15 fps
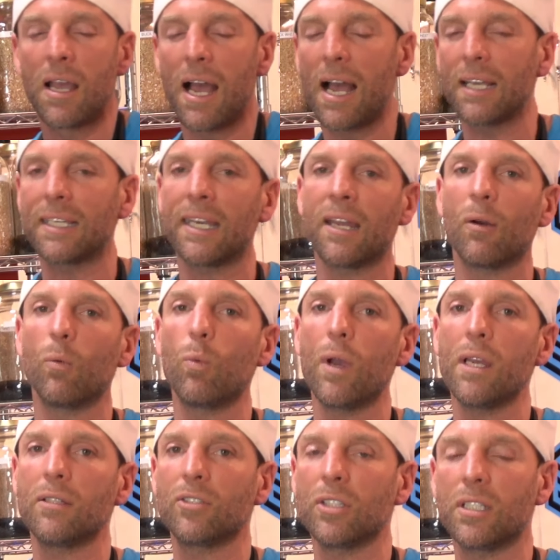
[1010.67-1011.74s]
I can't
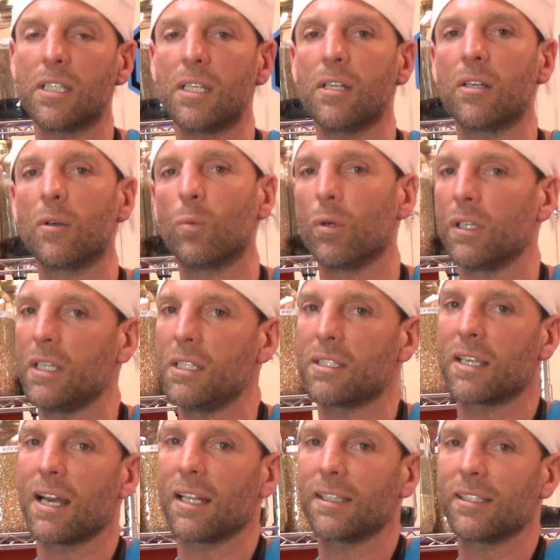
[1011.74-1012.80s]
wait to hear what he's
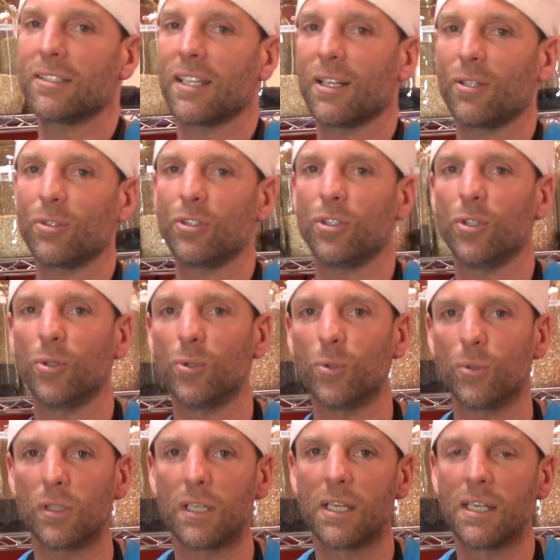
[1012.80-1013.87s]
got to tell
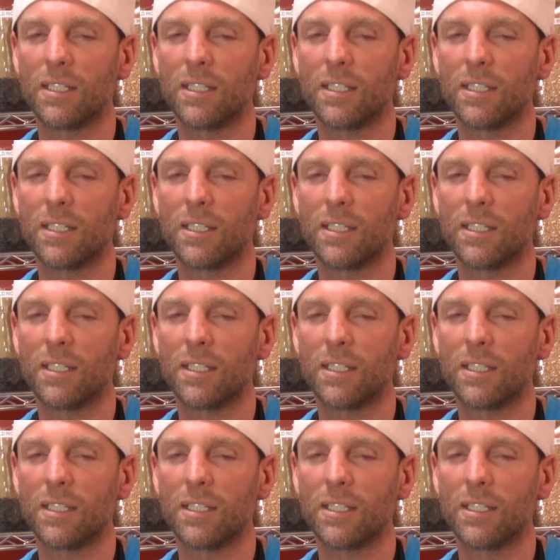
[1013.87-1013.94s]
you.